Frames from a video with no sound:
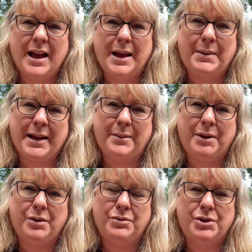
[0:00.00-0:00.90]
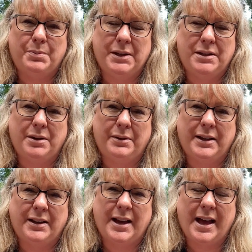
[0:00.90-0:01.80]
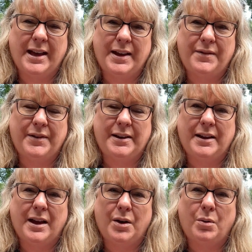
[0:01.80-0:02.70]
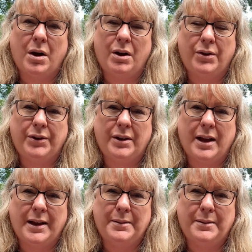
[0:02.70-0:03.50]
I am going to be doing a video on